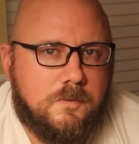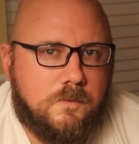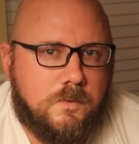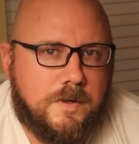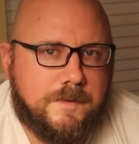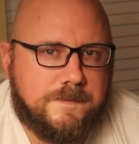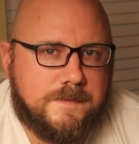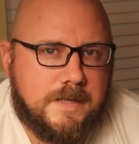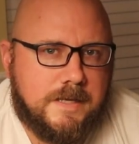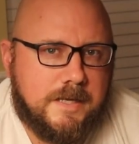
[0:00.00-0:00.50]

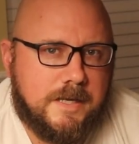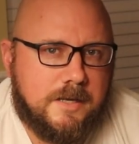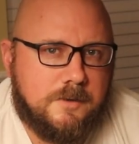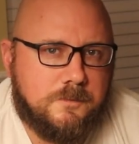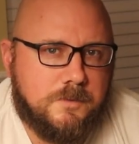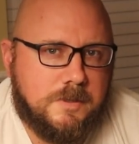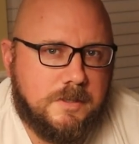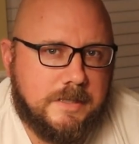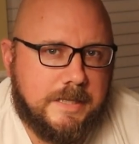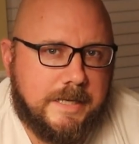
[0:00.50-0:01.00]
One thing I
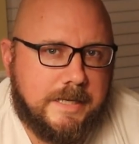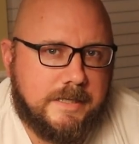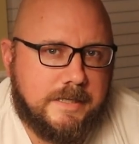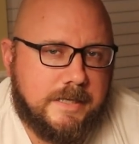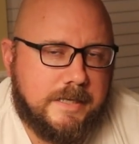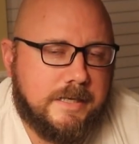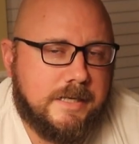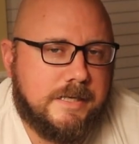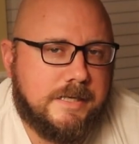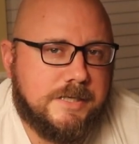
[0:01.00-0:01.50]
will
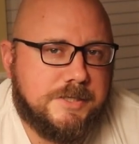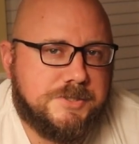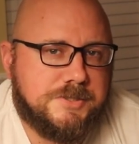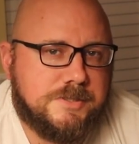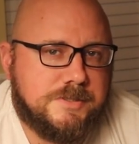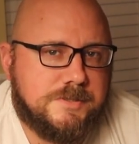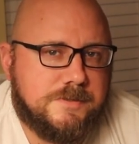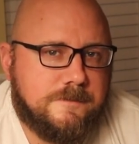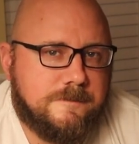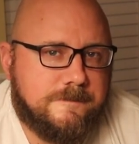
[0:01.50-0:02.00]
add, in
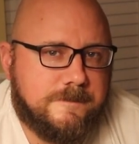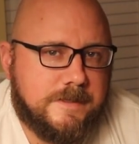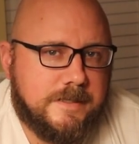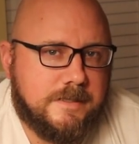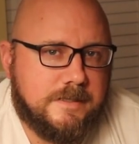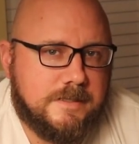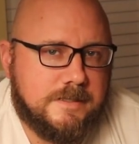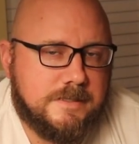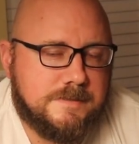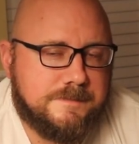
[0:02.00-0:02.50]
addition to
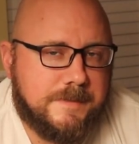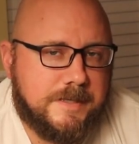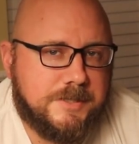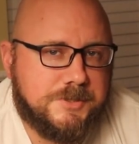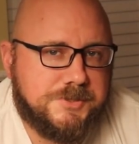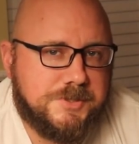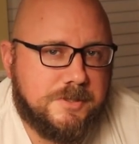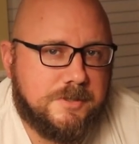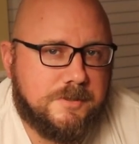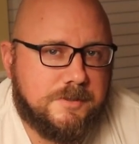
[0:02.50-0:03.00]
feed, is
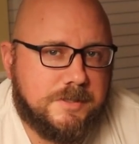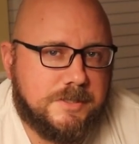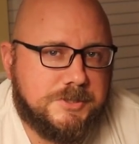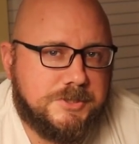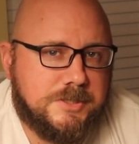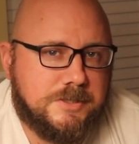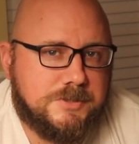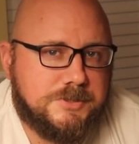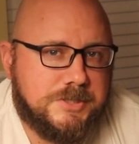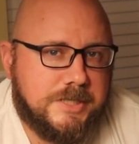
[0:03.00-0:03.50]
make sure
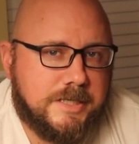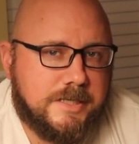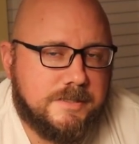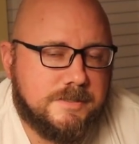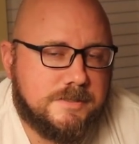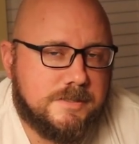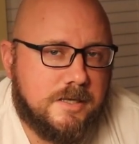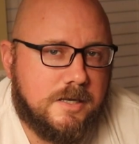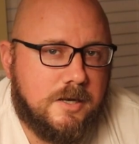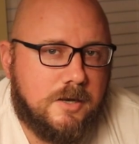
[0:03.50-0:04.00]
that your
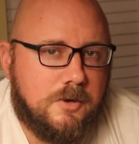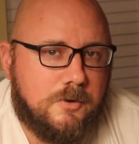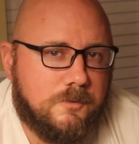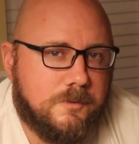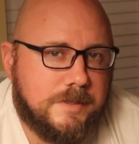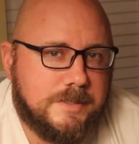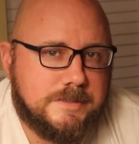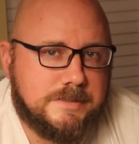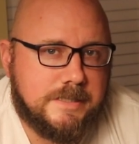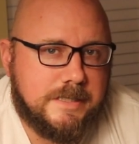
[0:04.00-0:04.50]
chickens
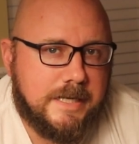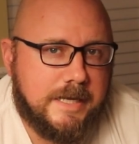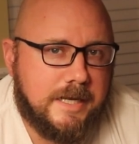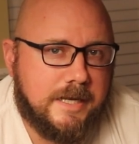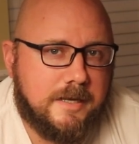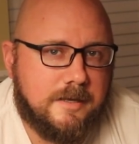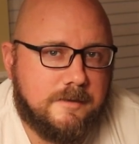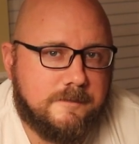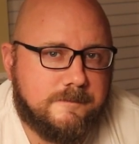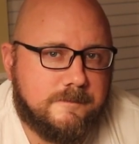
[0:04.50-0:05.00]
always
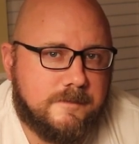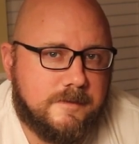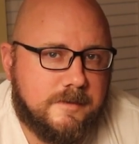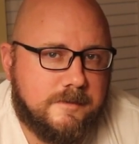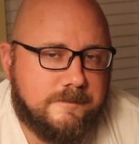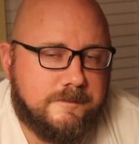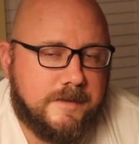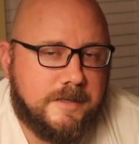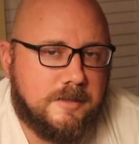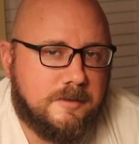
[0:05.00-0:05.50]

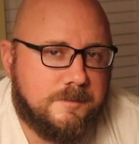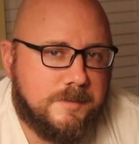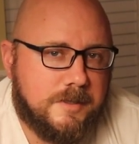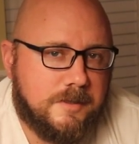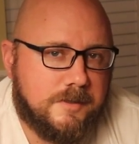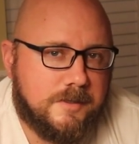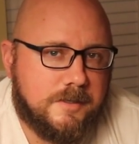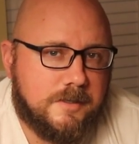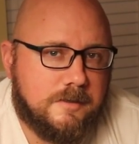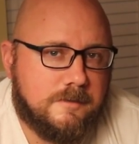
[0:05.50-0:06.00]
have
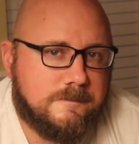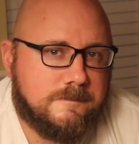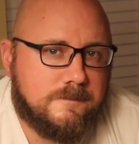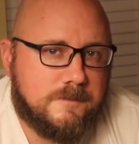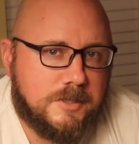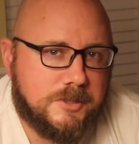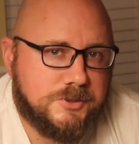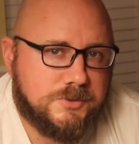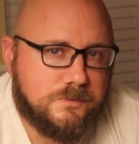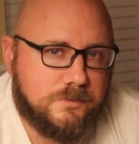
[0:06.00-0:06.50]
availability of
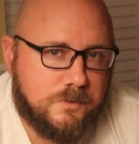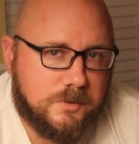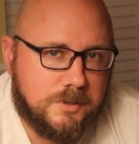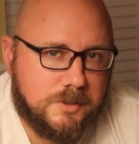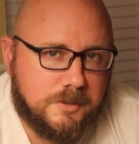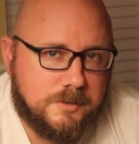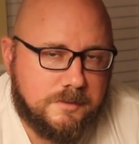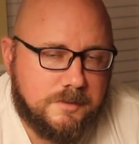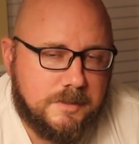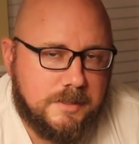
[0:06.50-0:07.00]
fresh
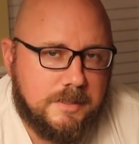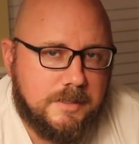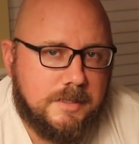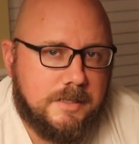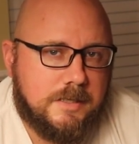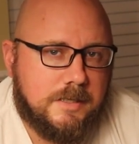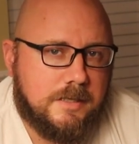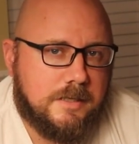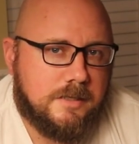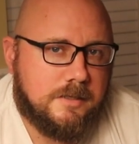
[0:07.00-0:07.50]
water.
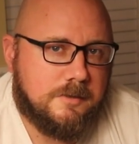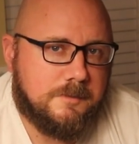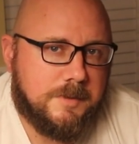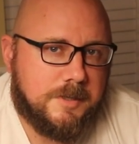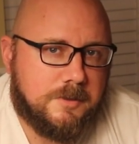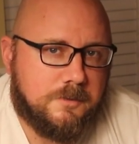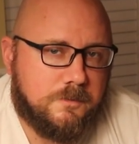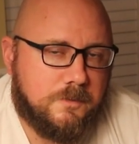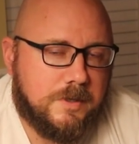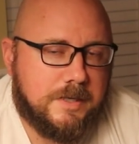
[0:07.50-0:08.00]
No
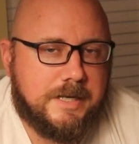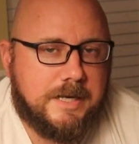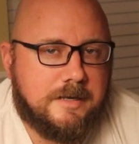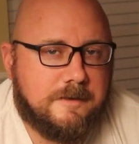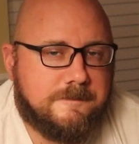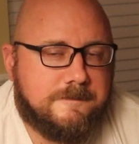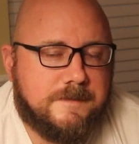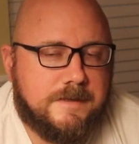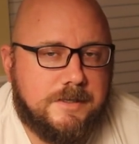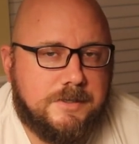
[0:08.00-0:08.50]
matter what
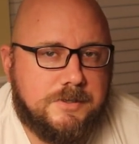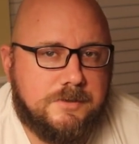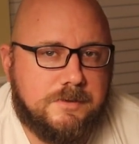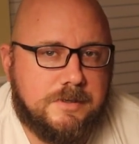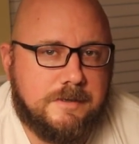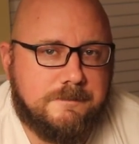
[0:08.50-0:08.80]
kind of feed you